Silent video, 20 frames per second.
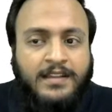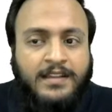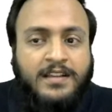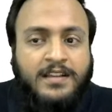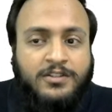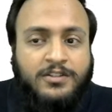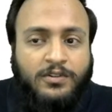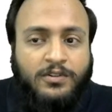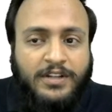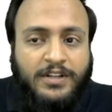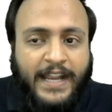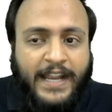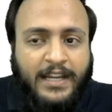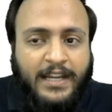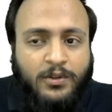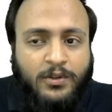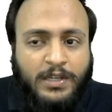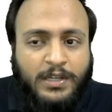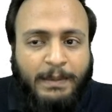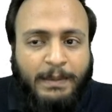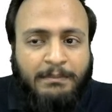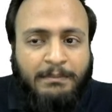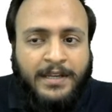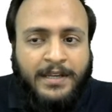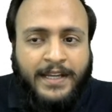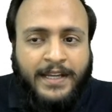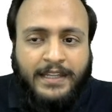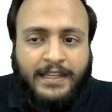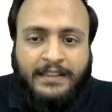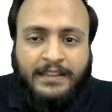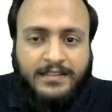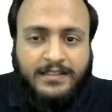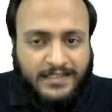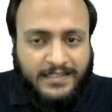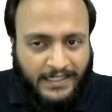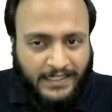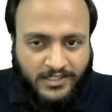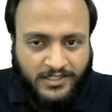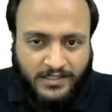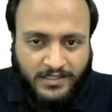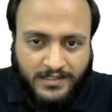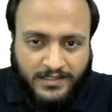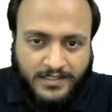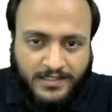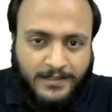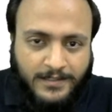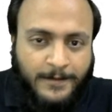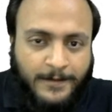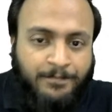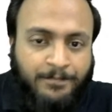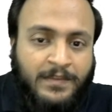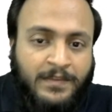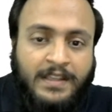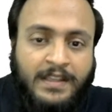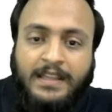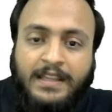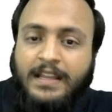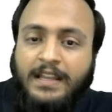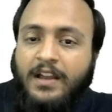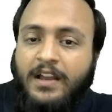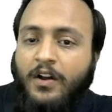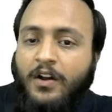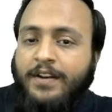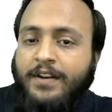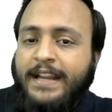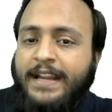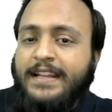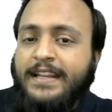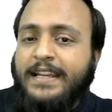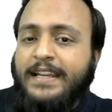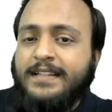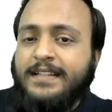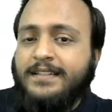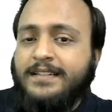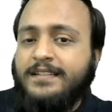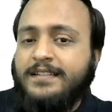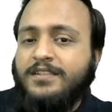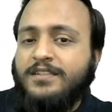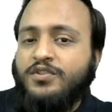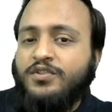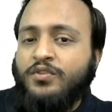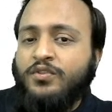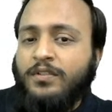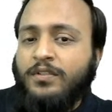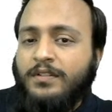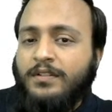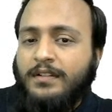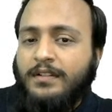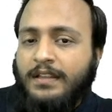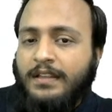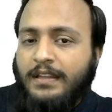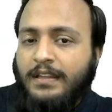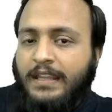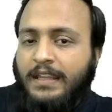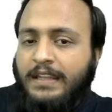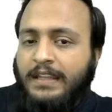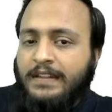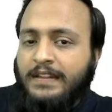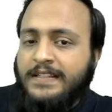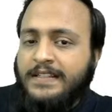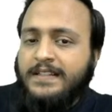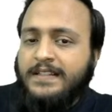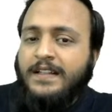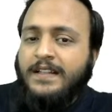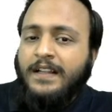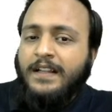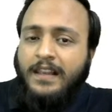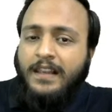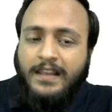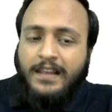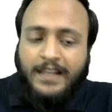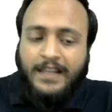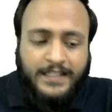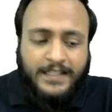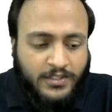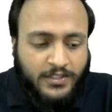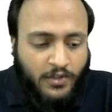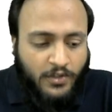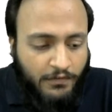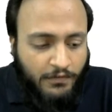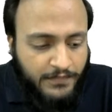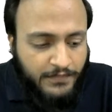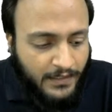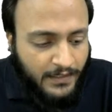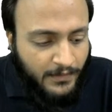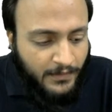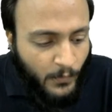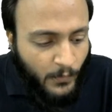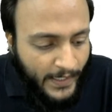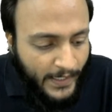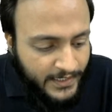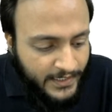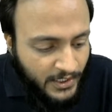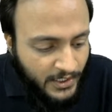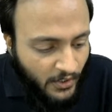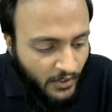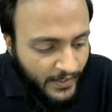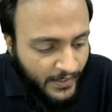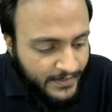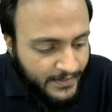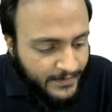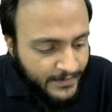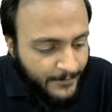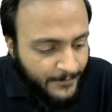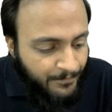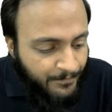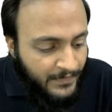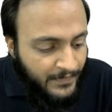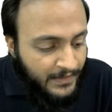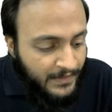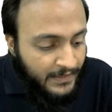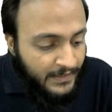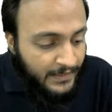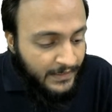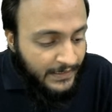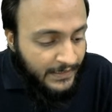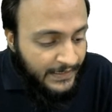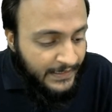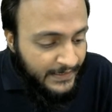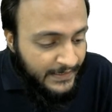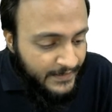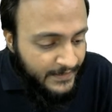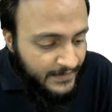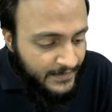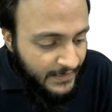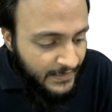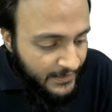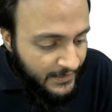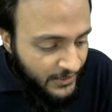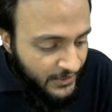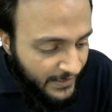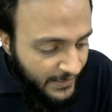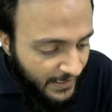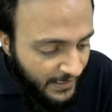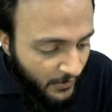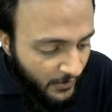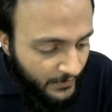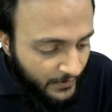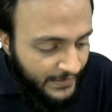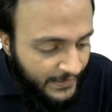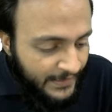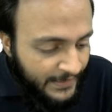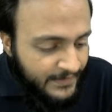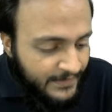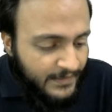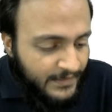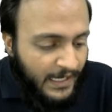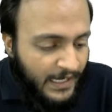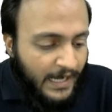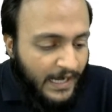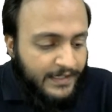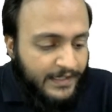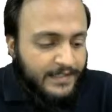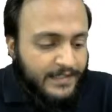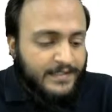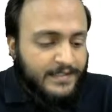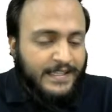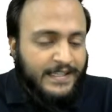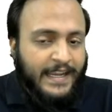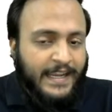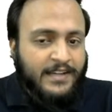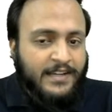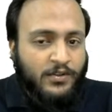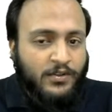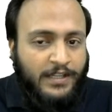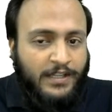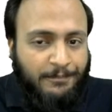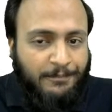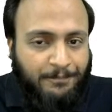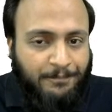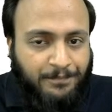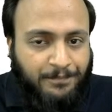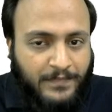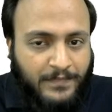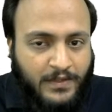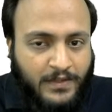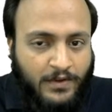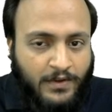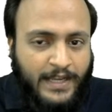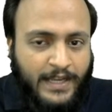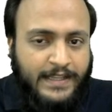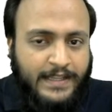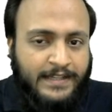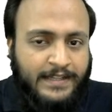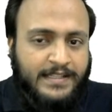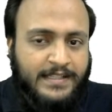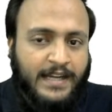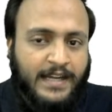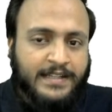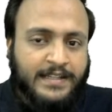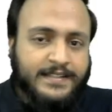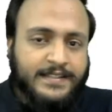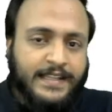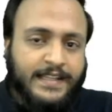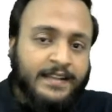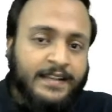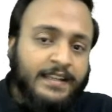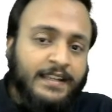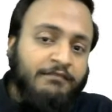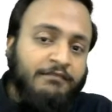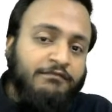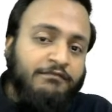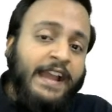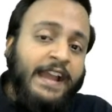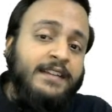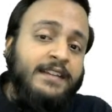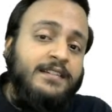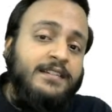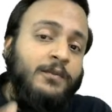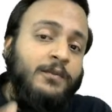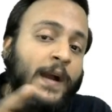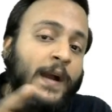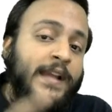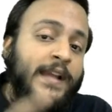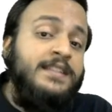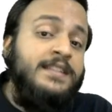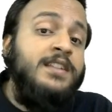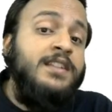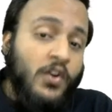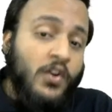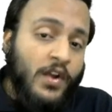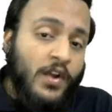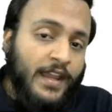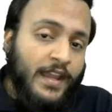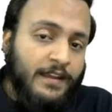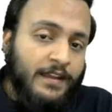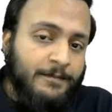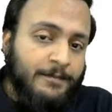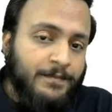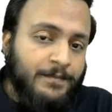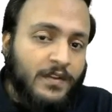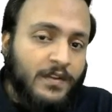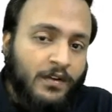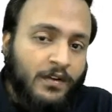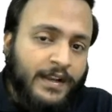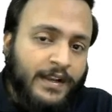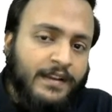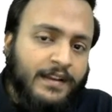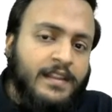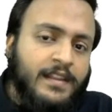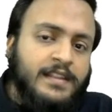So try to remember it in the sections. All right, guys. So this is the list of the viceroys. Yes, Sanjay Rao. That is the Hardinge second only. All right, that is Hardinge second. In fact, viceroy. All right,